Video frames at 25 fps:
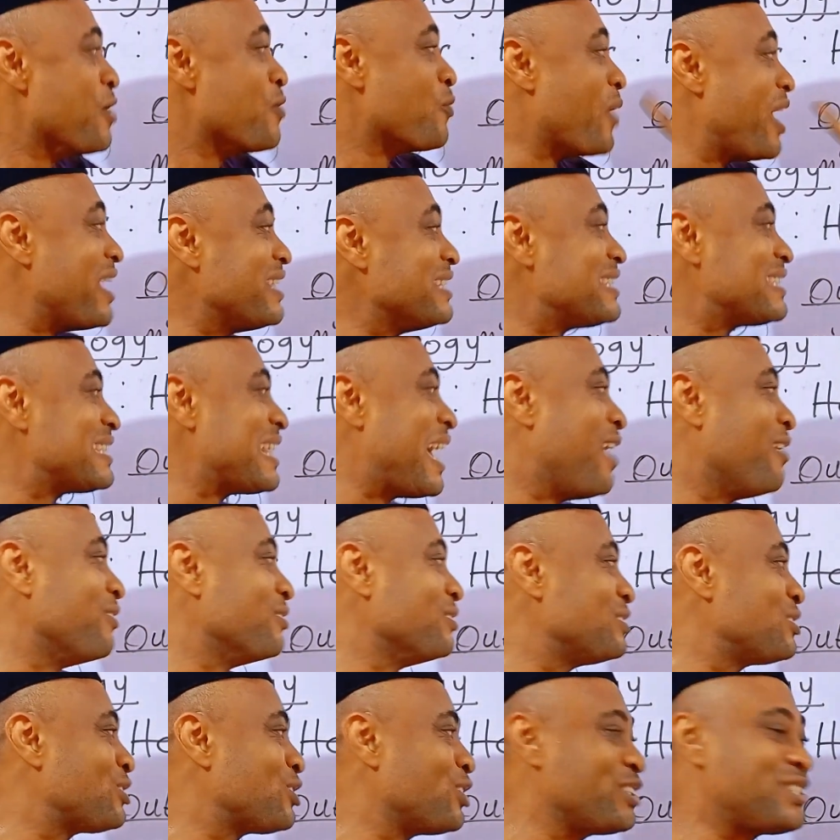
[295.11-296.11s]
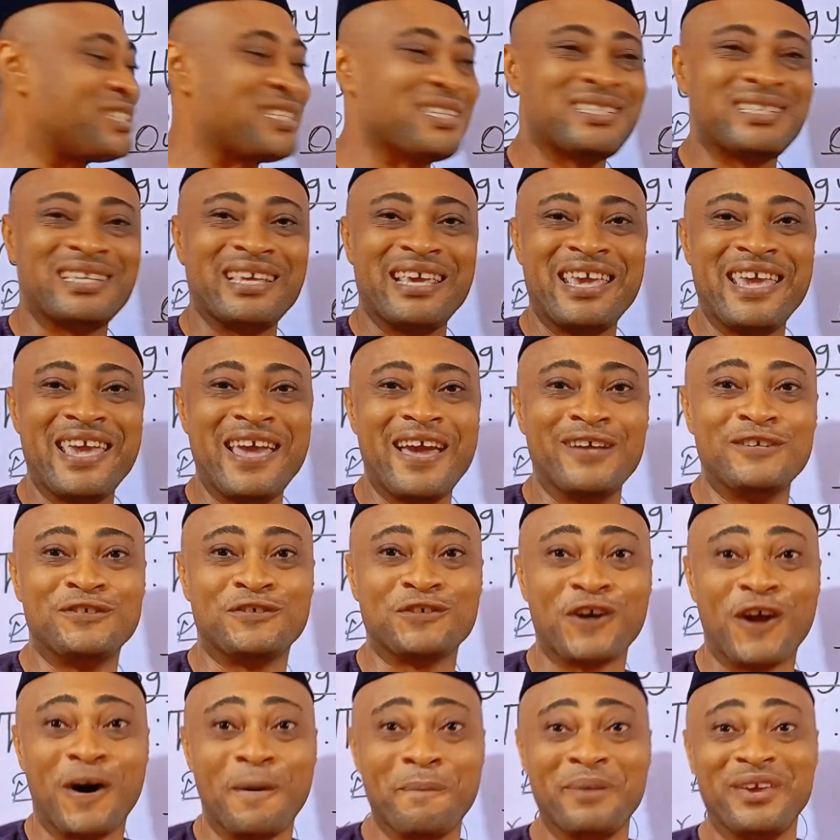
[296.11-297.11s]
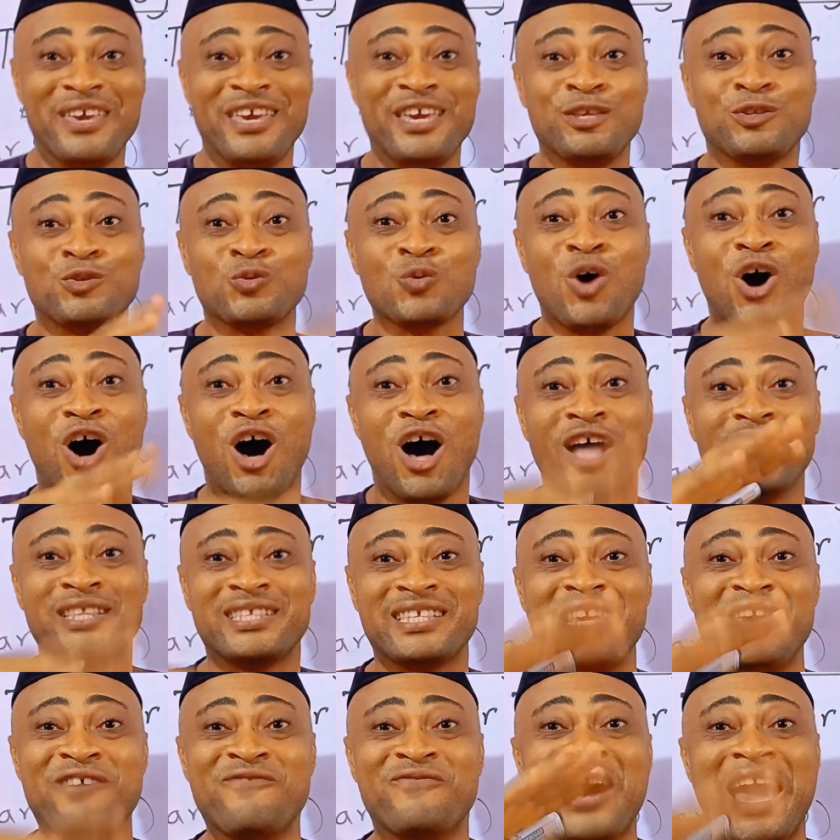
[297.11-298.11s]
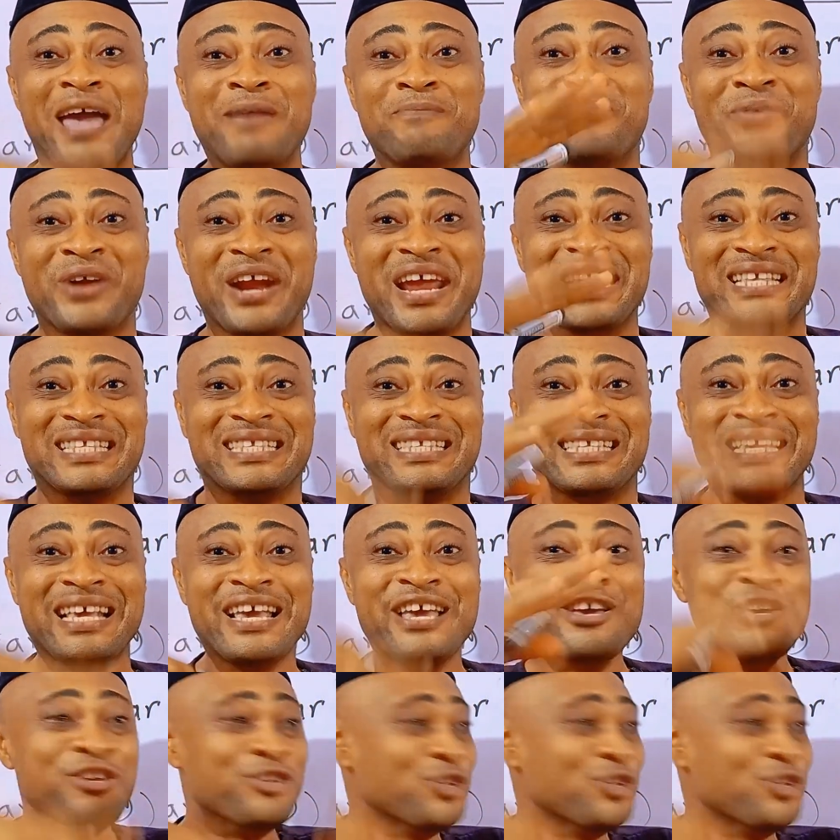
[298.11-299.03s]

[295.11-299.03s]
When sound touches the eardrum, it what? It vibrates.